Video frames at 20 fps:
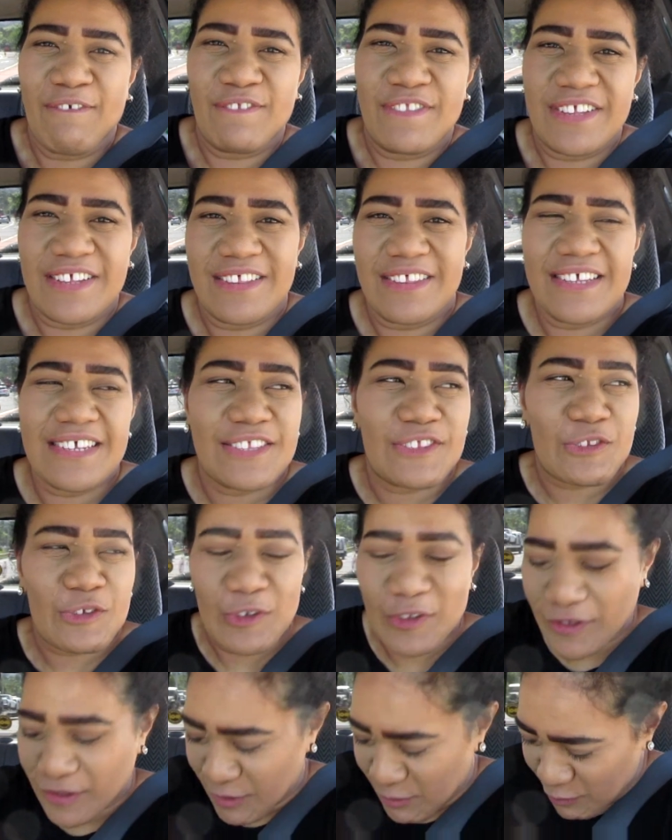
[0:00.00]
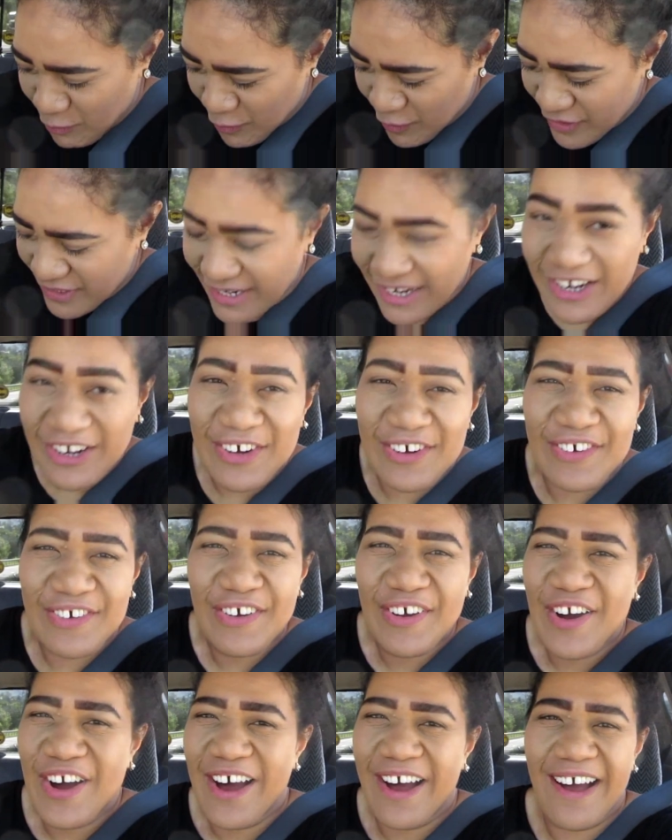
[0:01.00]
after this awesome ordeal,
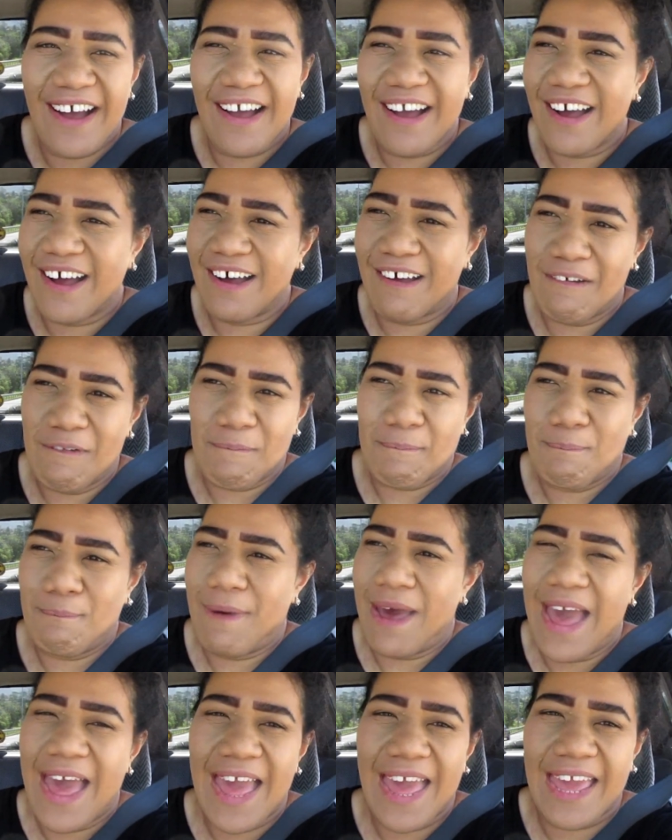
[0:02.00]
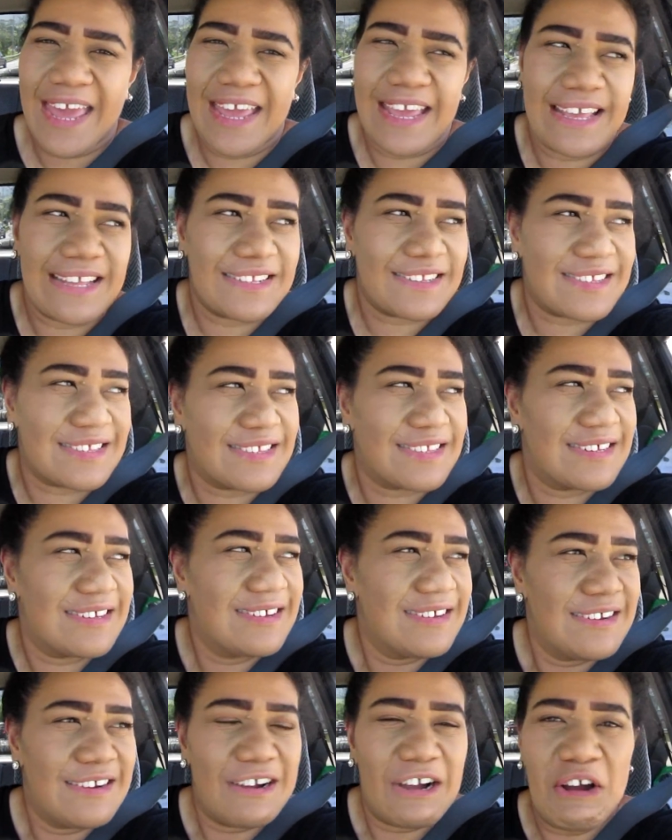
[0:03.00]
oh mate
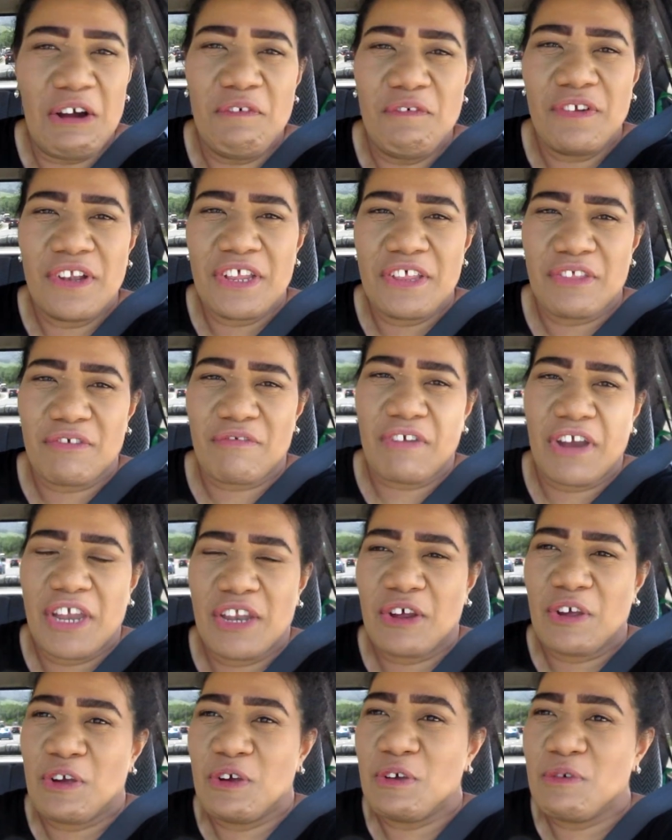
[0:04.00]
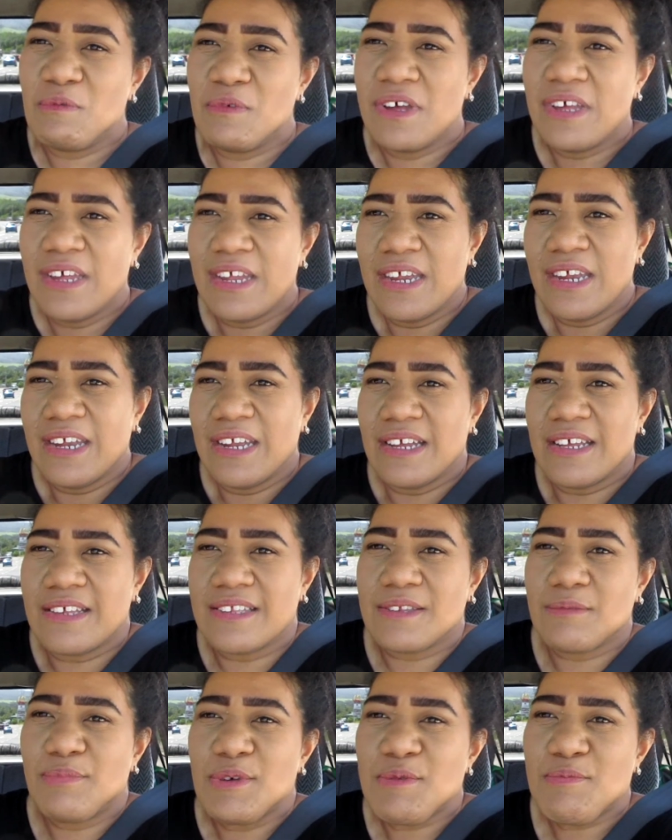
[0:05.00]
hopefully the ride home
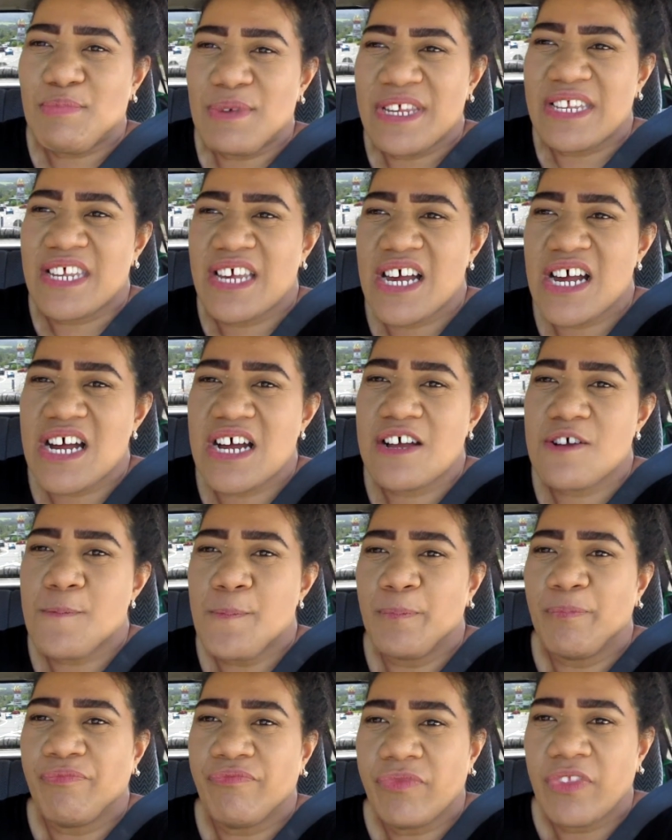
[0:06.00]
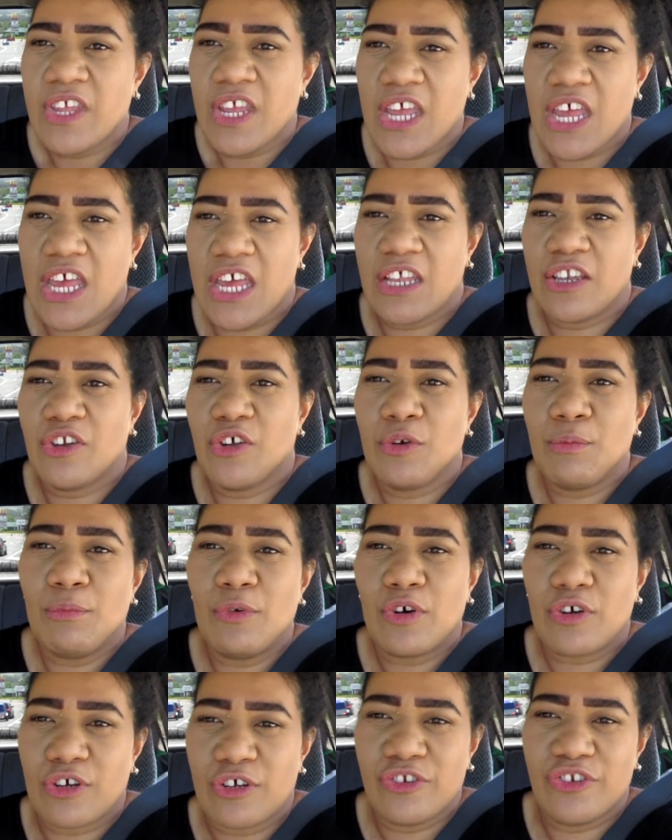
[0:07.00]
is a bit better and no
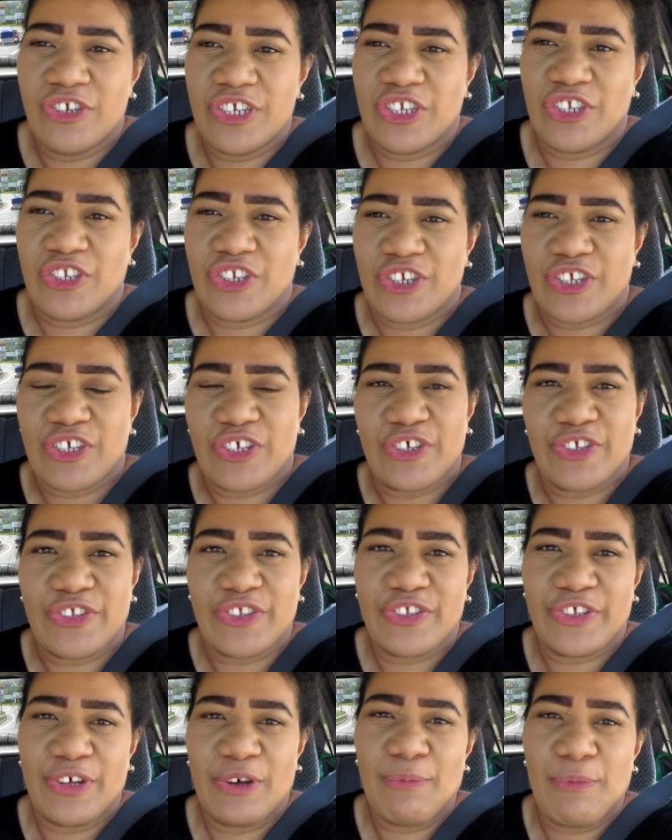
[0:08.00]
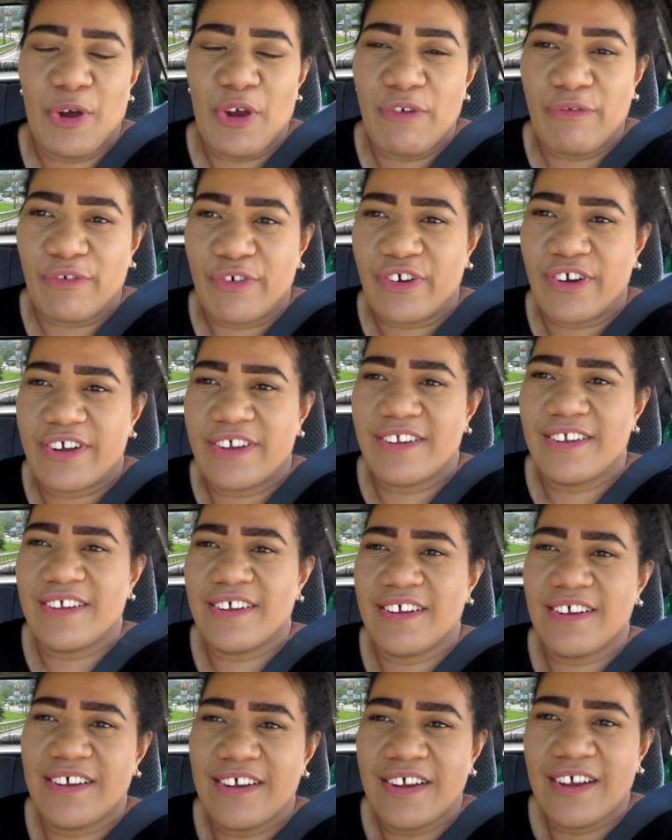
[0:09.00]
more congestion because i'm over it
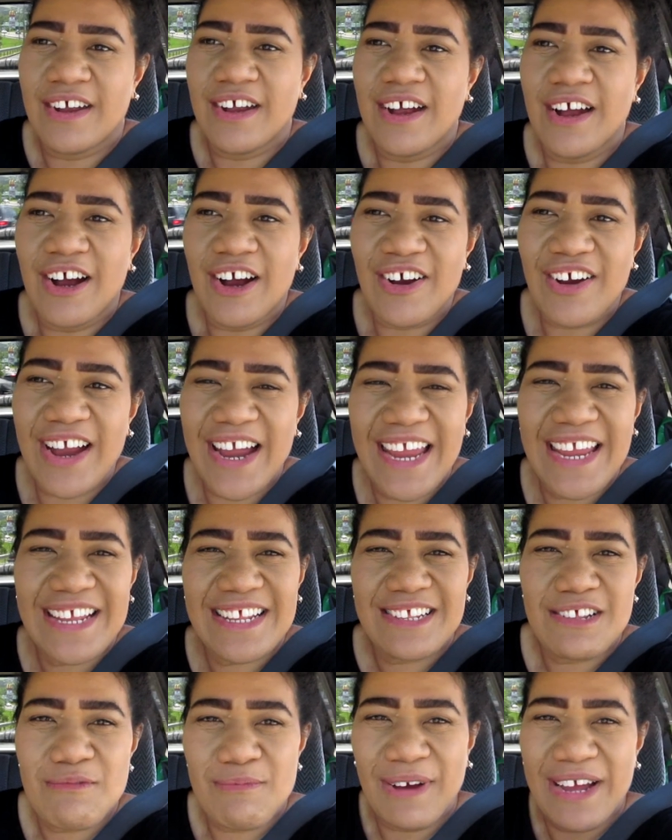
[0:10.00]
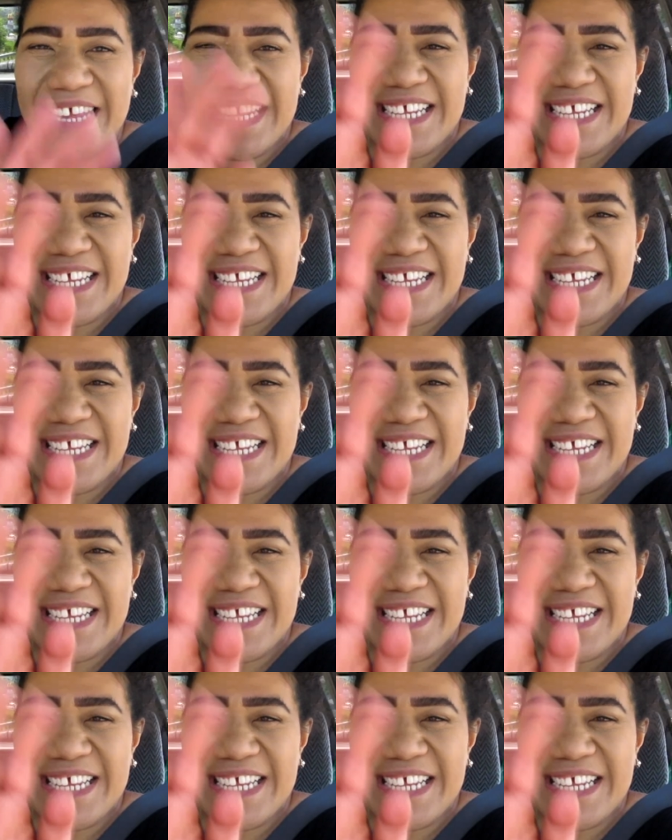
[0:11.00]
all right